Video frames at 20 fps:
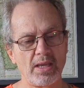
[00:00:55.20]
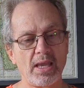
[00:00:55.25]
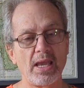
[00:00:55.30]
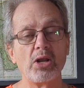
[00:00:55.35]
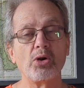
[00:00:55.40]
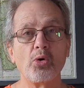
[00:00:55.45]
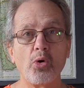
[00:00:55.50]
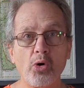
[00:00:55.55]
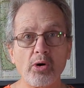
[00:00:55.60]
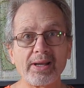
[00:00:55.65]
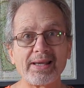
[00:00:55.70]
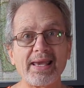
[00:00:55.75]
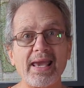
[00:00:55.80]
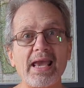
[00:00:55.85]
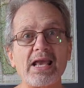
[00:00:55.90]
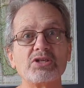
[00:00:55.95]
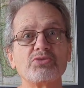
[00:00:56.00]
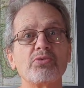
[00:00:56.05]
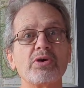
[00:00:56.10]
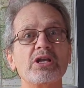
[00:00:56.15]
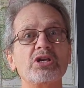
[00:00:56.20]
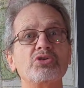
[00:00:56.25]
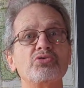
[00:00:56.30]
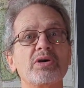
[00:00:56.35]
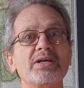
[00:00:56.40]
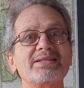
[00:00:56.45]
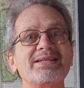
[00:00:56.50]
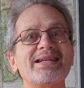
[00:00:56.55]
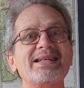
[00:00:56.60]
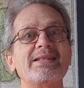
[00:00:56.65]
In our case, we're
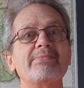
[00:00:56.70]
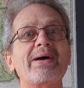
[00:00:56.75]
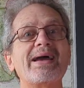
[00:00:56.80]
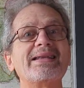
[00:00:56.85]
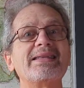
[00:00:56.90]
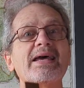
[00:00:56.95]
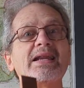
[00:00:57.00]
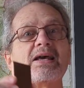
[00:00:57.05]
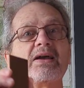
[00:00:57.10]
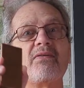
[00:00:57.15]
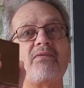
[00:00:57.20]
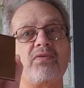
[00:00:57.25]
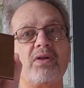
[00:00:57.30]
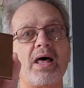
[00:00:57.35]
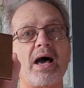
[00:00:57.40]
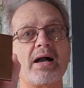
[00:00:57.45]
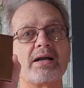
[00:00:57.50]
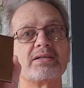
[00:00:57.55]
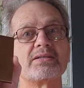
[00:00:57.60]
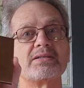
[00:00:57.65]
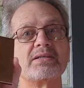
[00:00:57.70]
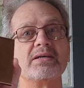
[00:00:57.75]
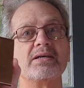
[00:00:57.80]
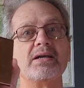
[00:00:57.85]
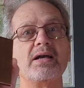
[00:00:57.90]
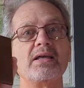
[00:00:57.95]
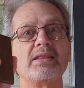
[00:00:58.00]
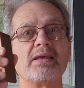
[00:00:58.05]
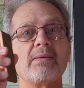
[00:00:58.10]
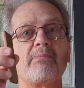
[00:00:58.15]
interested in the magnetic flux
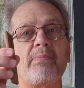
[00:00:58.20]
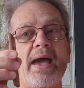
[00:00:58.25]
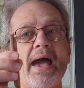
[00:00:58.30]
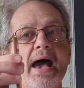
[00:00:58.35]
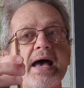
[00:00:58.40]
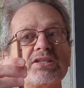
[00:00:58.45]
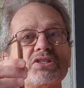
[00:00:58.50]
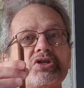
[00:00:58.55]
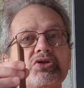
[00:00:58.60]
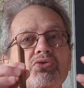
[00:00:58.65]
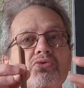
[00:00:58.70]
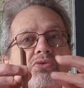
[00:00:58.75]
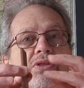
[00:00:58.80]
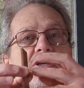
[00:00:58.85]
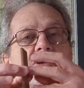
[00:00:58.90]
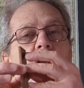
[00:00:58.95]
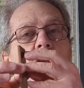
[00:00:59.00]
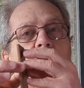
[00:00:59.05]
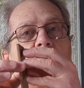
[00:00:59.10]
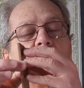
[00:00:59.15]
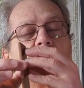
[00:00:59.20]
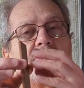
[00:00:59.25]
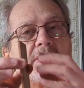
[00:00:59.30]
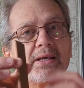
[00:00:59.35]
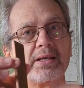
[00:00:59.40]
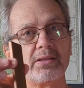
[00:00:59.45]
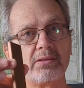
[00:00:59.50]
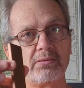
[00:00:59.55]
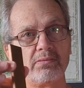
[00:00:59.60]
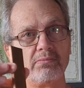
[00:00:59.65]
that passes through the copper
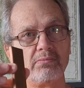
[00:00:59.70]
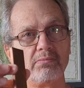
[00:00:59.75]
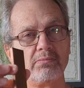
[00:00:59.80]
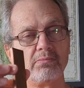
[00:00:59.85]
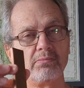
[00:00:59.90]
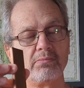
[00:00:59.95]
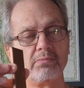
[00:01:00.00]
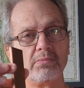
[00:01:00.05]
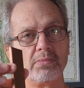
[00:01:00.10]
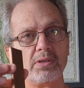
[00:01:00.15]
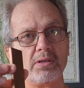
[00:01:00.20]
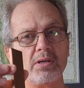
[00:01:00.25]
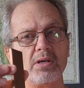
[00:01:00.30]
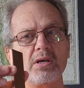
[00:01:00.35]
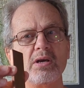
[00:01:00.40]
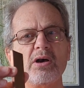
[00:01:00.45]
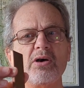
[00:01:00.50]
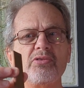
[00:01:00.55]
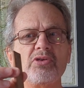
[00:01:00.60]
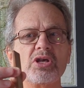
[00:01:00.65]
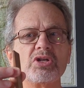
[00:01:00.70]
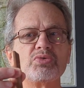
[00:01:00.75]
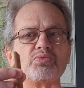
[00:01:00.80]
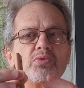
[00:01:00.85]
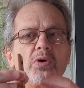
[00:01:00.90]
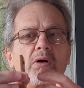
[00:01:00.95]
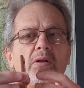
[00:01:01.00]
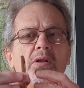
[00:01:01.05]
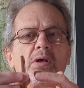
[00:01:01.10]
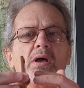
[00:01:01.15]
plate. This
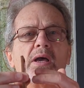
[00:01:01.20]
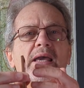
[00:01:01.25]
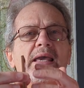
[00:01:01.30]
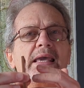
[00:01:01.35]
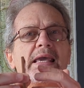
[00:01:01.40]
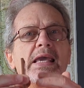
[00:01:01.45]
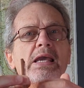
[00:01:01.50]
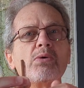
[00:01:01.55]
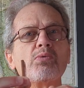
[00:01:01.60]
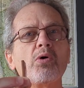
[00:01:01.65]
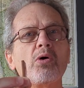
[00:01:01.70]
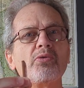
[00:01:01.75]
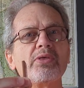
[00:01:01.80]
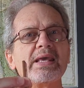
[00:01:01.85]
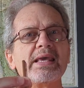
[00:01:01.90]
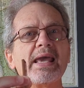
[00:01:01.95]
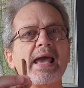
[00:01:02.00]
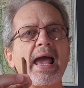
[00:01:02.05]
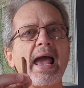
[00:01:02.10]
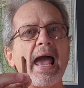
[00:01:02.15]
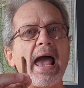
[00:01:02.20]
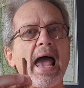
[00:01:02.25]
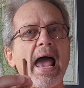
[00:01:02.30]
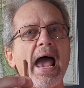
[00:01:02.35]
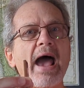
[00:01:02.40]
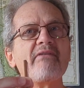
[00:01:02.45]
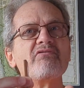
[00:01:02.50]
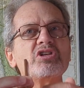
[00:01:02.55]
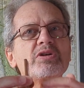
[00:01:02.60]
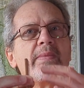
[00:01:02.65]
will equal the
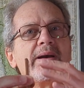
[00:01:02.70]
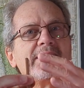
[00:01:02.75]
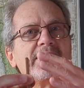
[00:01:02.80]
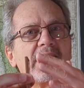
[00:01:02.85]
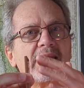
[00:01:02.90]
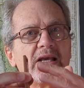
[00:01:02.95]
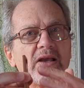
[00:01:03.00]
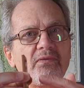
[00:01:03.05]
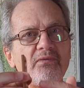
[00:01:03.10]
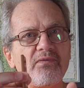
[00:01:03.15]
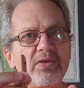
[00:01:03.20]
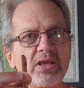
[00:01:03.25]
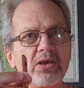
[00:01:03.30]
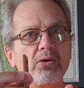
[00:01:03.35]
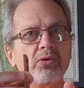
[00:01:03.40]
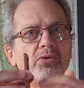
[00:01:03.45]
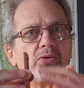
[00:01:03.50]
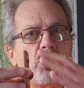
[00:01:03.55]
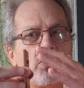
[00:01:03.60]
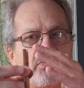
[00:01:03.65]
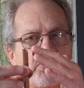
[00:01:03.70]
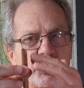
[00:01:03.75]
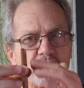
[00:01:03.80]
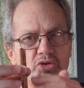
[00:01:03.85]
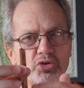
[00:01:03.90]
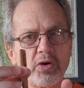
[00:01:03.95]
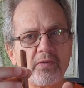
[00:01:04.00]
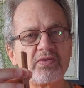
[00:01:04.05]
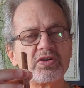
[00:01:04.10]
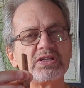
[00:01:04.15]
average magnetic field over the
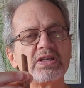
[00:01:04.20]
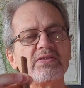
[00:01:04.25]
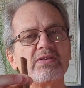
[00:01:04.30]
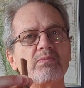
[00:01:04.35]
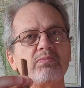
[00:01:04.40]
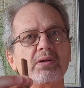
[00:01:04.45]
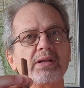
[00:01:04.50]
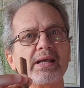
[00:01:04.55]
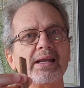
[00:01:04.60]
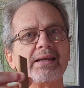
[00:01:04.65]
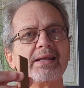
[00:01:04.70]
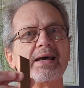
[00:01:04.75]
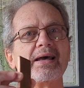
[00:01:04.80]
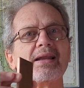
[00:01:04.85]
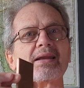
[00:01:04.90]
surface of the plate